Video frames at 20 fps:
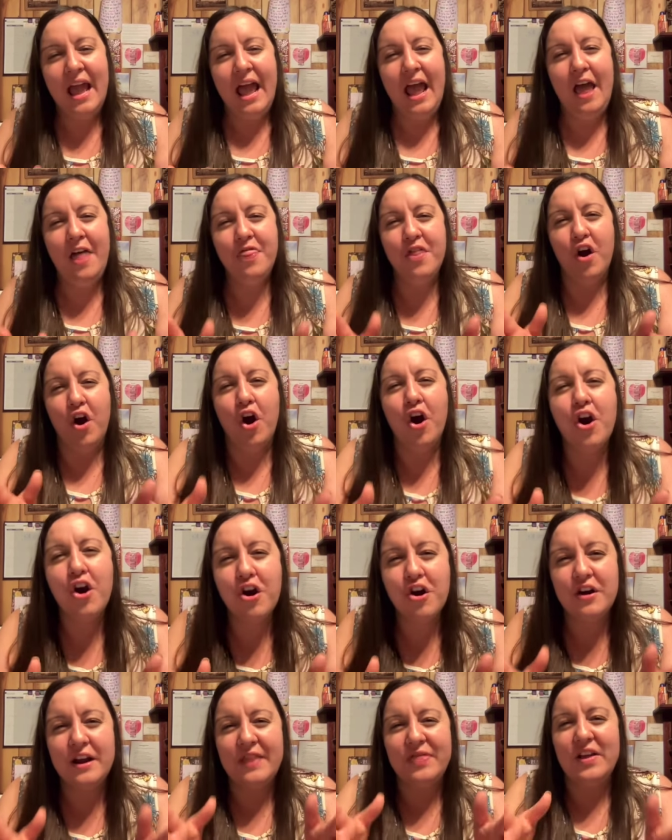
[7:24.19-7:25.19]
and the
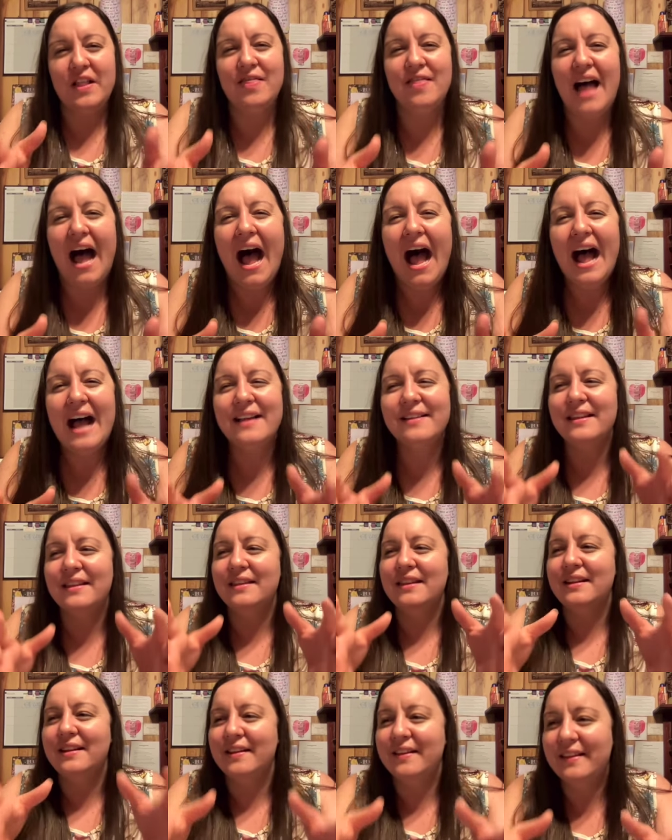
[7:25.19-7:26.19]
hurt and the lies and
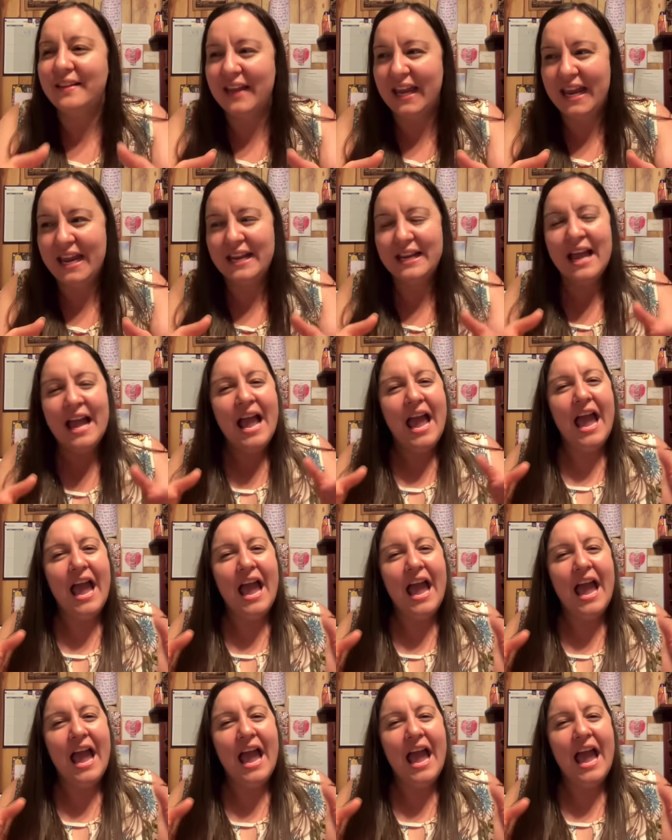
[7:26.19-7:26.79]
the deceit